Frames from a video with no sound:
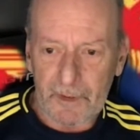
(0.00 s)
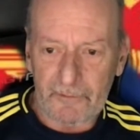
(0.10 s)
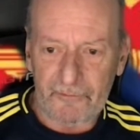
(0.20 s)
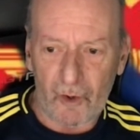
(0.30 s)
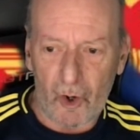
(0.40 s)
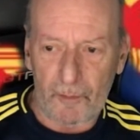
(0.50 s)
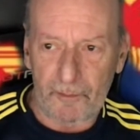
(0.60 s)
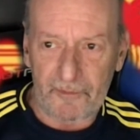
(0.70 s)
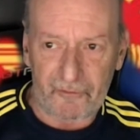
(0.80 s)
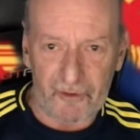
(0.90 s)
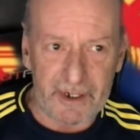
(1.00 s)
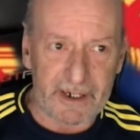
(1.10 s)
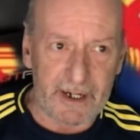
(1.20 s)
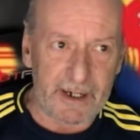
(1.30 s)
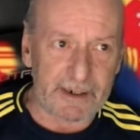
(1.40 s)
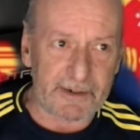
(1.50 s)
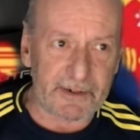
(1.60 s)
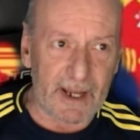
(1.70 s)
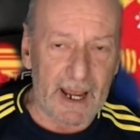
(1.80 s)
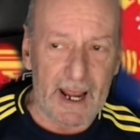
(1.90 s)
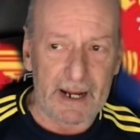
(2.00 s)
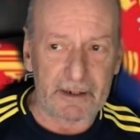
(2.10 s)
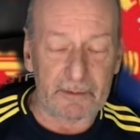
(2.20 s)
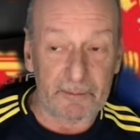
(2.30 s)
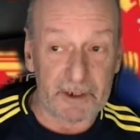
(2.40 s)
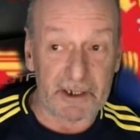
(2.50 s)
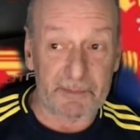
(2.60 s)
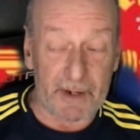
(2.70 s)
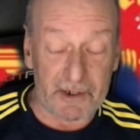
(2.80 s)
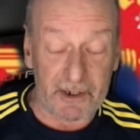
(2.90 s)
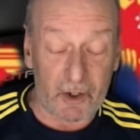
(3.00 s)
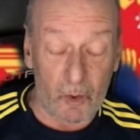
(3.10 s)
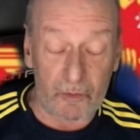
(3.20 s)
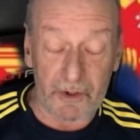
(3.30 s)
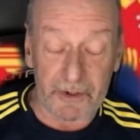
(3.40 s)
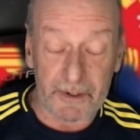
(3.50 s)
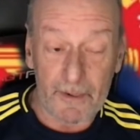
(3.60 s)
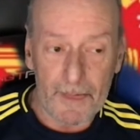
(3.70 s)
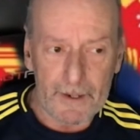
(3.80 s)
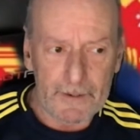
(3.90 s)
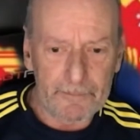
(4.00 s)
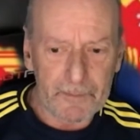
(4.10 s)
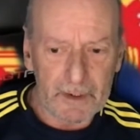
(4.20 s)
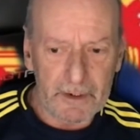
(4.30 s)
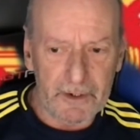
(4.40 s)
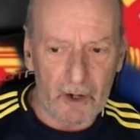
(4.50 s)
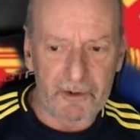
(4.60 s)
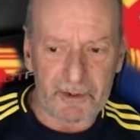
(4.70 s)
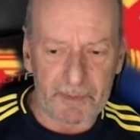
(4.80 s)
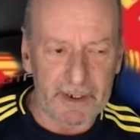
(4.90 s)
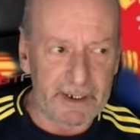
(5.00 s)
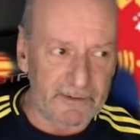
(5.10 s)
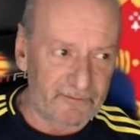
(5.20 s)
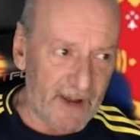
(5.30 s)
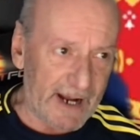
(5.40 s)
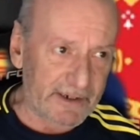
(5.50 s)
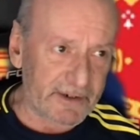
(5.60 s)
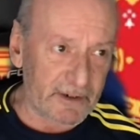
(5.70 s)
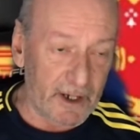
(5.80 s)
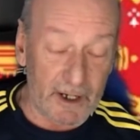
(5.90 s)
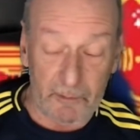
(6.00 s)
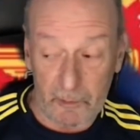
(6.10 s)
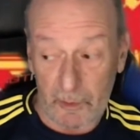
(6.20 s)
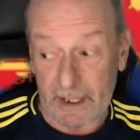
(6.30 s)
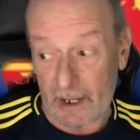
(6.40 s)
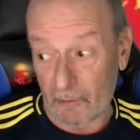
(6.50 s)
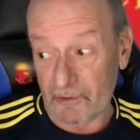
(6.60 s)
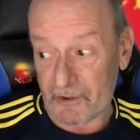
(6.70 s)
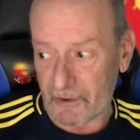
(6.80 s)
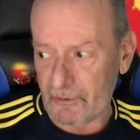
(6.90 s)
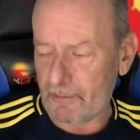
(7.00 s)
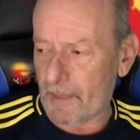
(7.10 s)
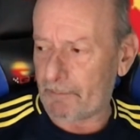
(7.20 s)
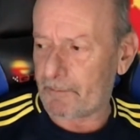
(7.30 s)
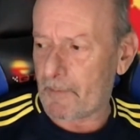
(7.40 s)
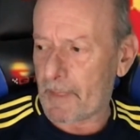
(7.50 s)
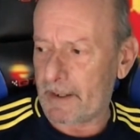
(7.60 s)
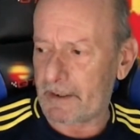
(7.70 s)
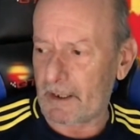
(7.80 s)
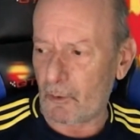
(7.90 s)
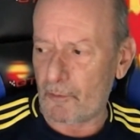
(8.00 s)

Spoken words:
from free kicks and especially corners. Notably, the fact we will get onto in a little